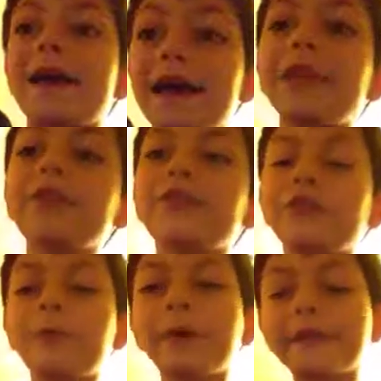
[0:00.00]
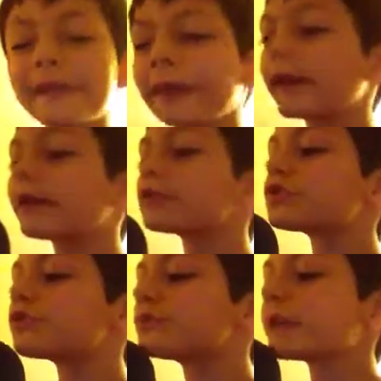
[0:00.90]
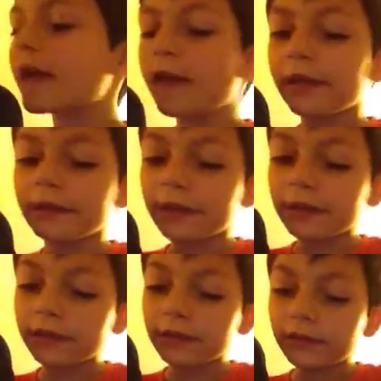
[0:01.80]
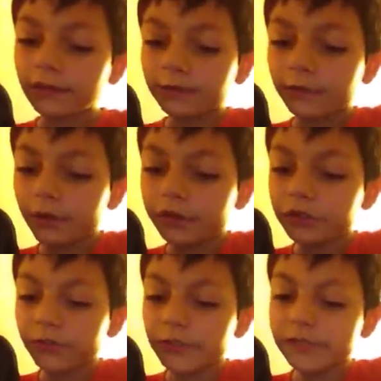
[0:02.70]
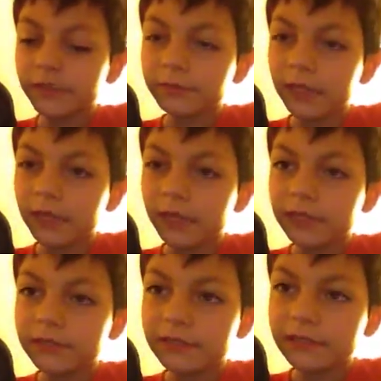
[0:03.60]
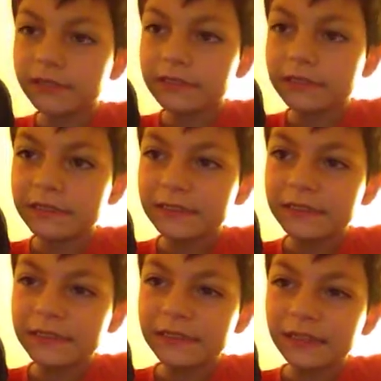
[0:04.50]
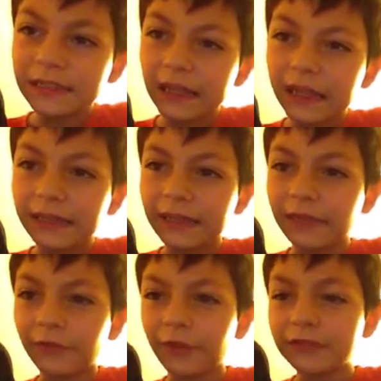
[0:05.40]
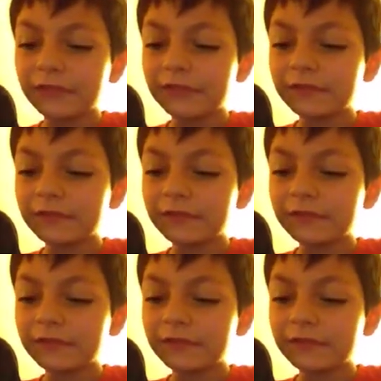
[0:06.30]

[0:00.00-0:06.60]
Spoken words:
Hello everybody, and today I'm doing something kinda different.